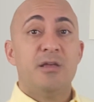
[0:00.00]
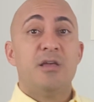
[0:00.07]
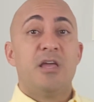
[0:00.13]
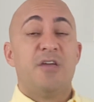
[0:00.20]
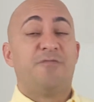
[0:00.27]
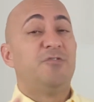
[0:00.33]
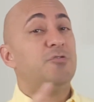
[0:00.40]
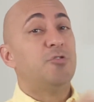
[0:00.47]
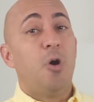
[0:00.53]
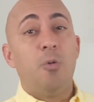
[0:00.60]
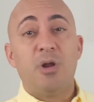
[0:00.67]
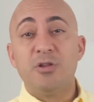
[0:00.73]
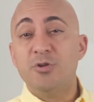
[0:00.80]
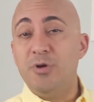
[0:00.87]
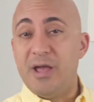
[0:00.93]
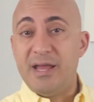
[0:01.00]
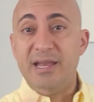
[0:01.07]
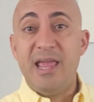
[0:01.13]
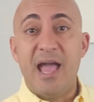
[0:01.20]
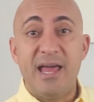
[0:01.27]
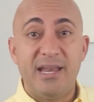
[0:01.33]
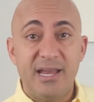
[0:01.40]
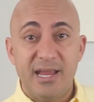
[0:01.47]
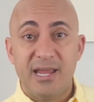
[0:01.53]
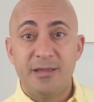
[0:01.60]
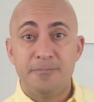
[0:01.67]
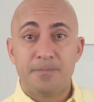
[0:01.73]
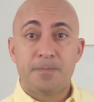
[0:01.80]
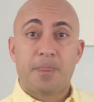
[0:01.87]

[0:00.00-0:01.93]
If you don't want to do any editing,